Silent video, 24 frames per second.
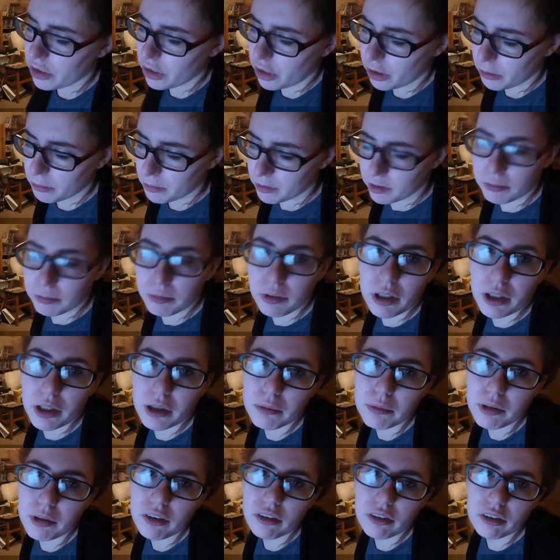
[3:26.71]
shop
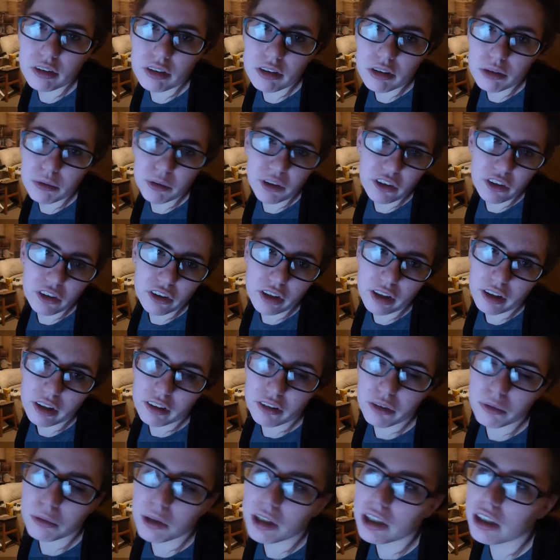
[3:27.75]
sometime, either this week or
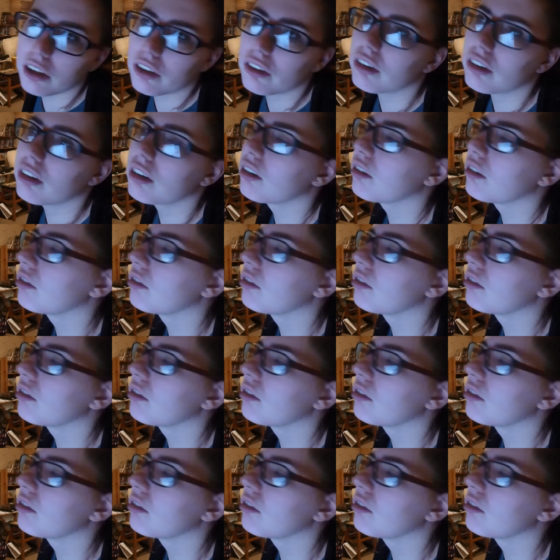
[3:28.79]
next week, so.